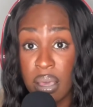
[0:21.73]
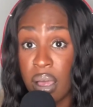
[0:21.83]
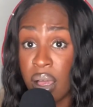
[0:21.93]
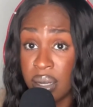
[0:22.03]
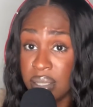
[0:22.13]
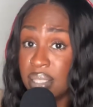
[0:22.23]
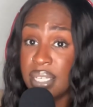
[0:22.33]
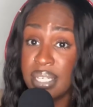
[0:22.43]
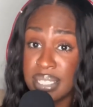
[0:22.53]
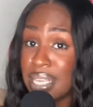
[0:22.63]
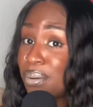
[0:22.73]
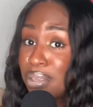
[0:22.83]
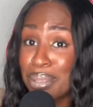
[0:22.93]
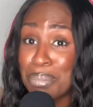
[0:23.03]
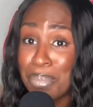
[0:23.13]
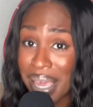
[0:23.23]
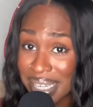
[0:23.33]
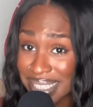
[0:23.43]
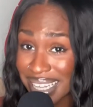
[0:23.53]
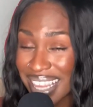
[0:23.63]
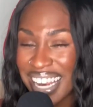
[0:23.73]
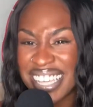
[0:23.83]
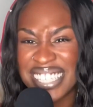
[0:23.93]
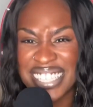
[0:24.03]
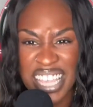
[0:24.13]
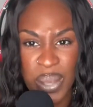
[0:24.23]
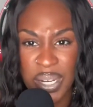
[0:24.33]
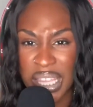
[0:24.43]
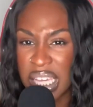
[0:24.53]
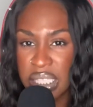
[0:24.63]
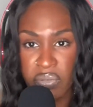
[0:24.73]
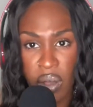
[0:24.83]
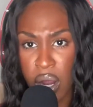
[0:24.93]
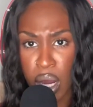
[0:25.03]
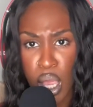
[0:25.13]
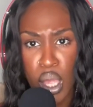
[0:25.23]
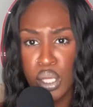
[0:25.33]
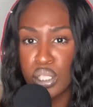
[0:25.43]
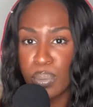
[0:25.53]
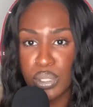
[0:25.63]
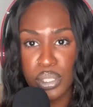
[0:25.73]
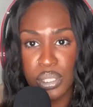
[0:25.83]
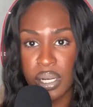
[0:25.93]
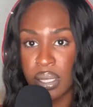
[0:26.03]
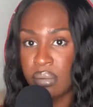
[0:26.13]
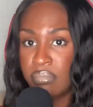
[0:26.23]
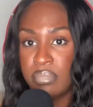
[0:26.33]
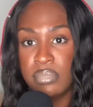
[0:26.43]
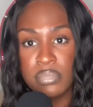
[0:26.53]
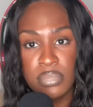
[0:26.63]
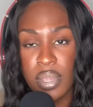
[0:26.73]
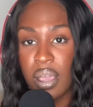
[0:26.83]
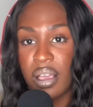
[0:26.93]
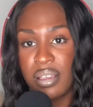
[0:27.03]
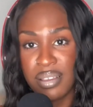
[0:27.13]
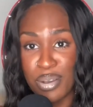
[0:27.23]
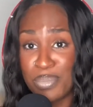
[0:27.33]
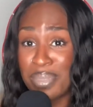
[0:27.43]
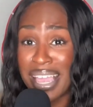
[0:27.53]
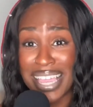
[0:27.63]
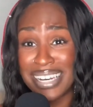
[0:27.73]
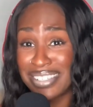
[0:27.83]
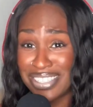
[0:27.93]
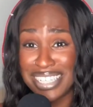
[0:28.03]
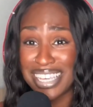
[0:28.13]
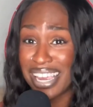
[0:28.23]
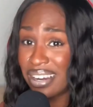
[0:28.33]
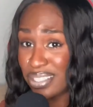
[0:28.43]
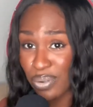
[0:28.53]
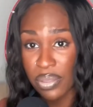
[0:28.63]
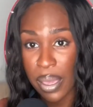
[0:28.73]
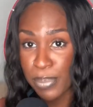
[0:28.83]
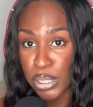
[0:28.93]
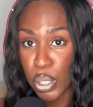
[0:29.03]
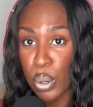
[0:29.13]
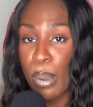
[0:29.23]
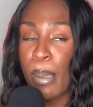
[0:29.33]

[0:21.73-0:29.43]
Honestly, it's sounding the best that it has sounded thus far. So we're just going to hope that energy carries throughout the episode.